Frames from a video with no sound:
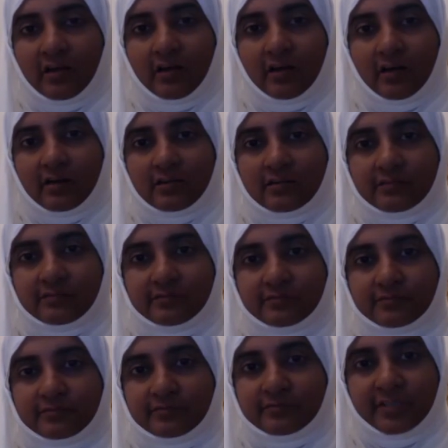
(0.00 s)
uh,
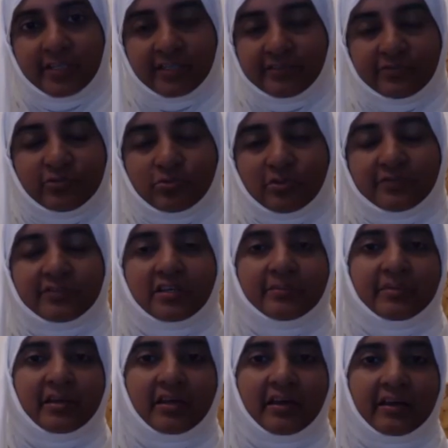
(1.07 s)
very few of
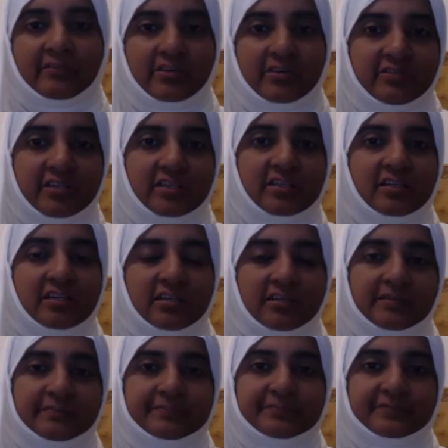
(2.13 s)
them have even
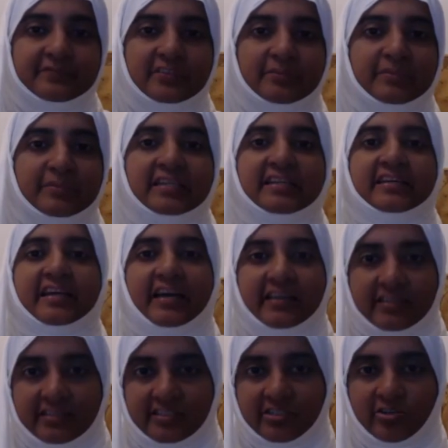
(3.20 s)
a uh,
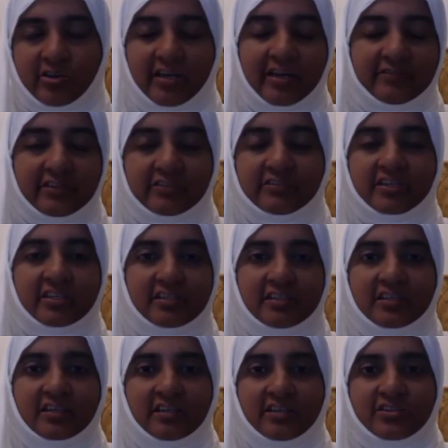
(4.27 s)
familiarity or have
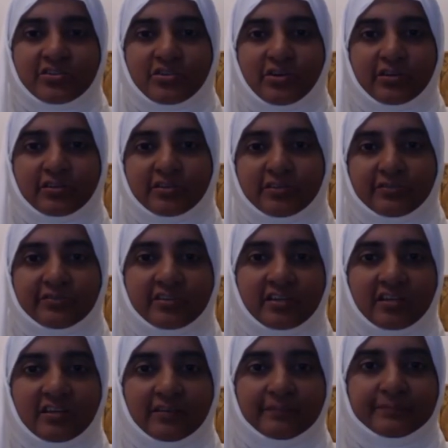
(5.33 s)
even sort of,
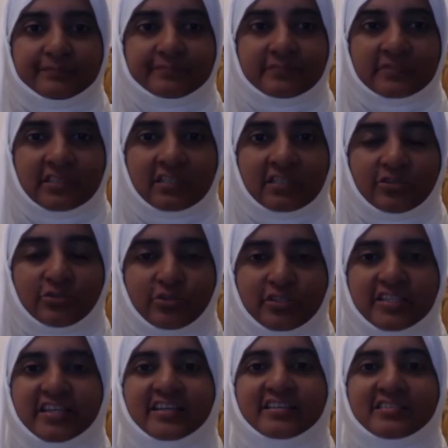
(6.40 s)
um, you know,
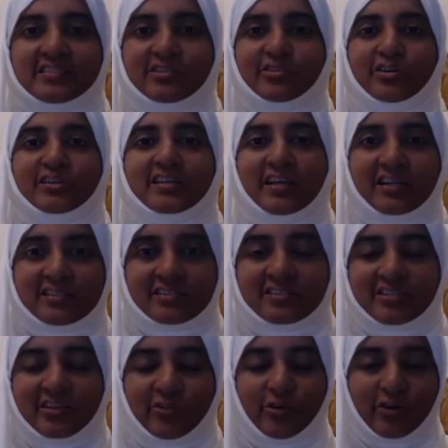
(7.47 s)
tasted or
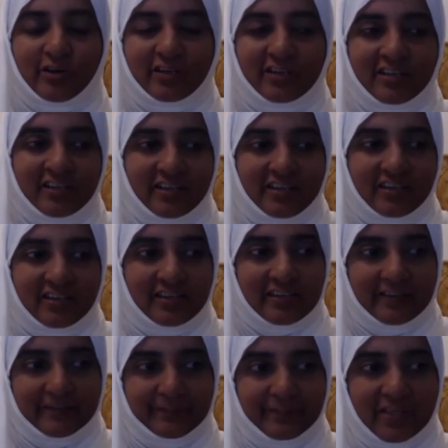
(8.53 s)
touched or
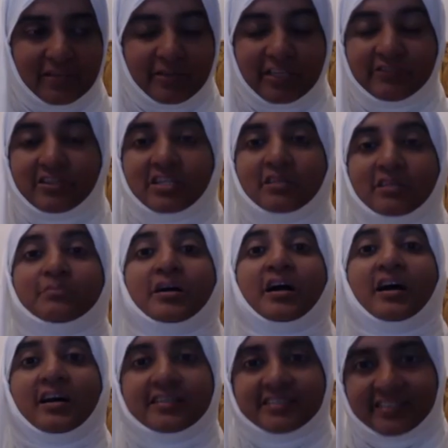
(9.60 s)
um, in, even in
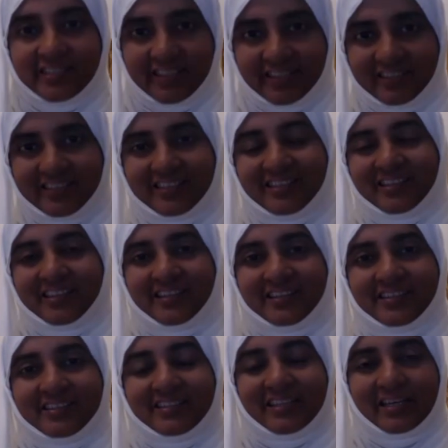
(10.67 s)
passing
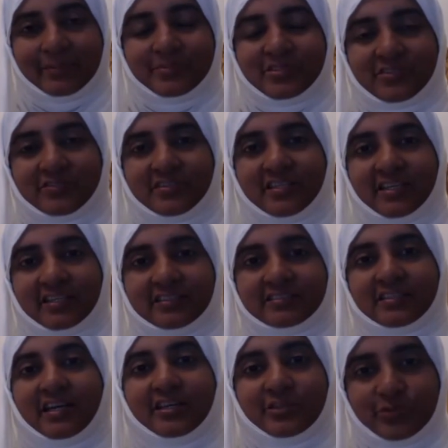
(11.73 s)
the types of
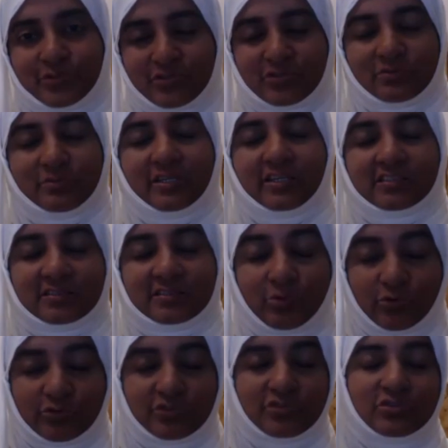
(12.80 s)
things I used to be
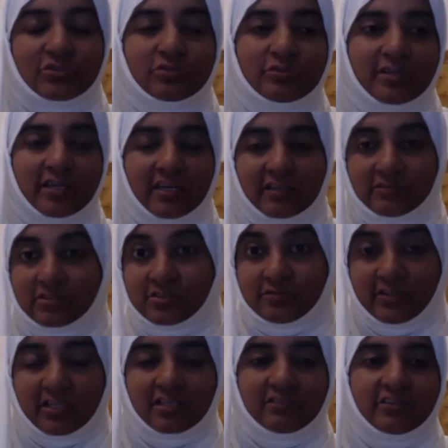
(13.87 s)
exposed to when I was
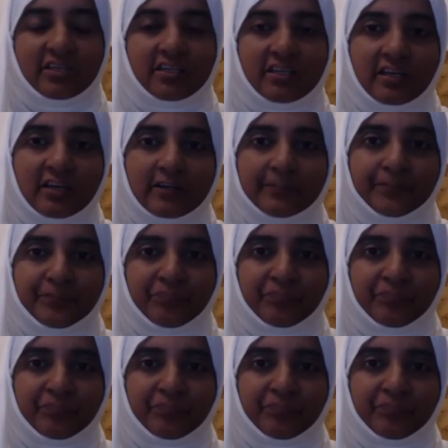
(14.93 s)
very, very young.